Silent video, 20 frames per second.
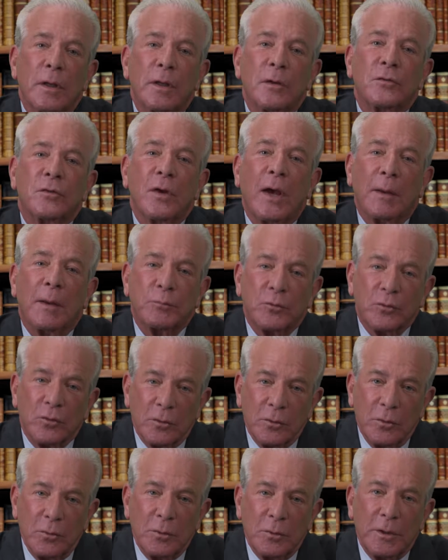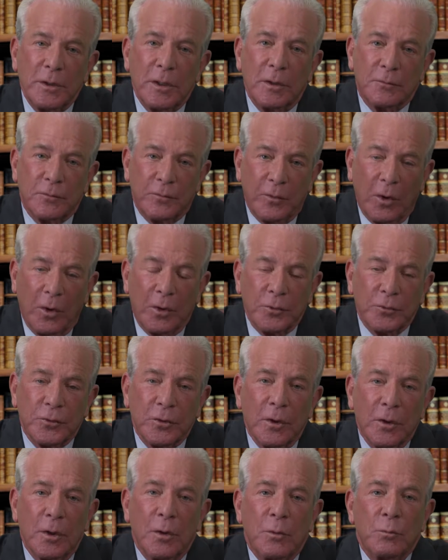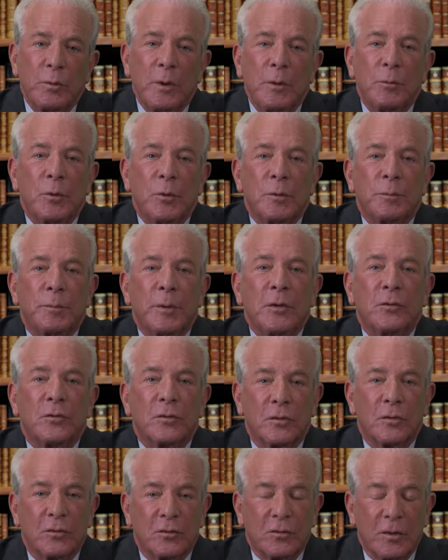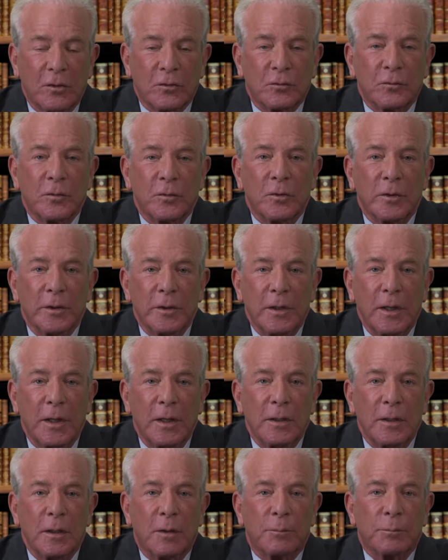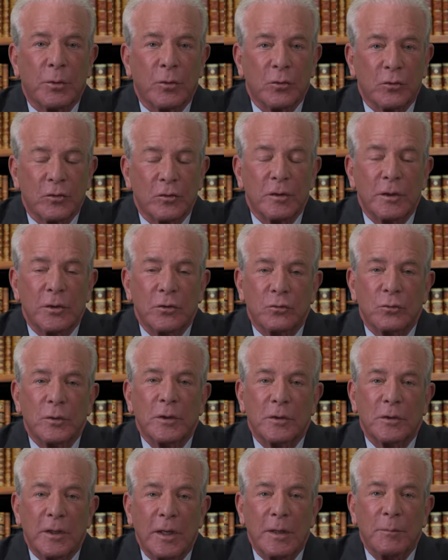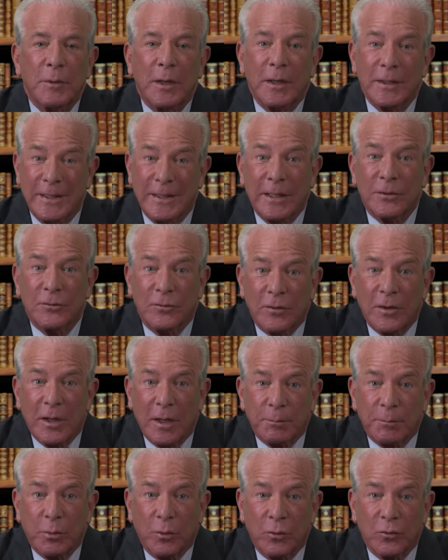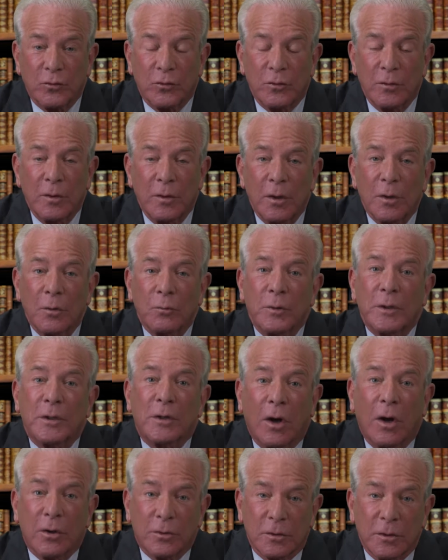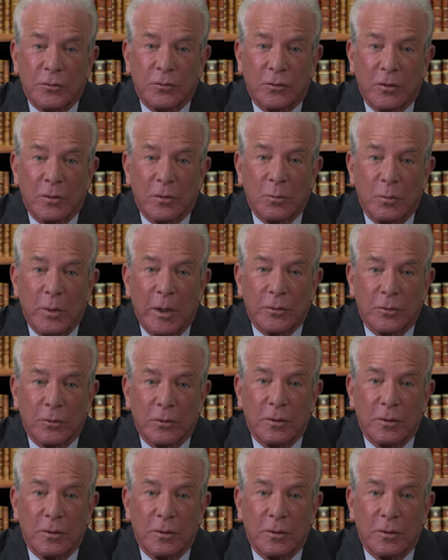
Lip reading: is absolutely at fault. We would be successful in a personal injury claim against that person, regardless of the weather